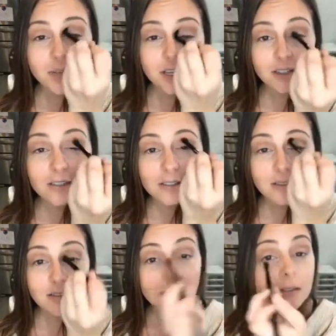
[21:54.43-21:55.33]

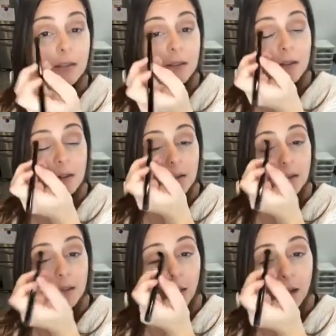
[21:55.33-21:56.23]
because
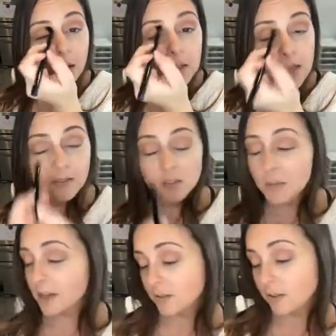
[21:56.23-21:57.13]
they always have a
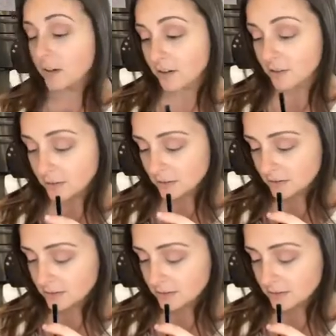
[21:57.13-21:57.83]
mind of their own.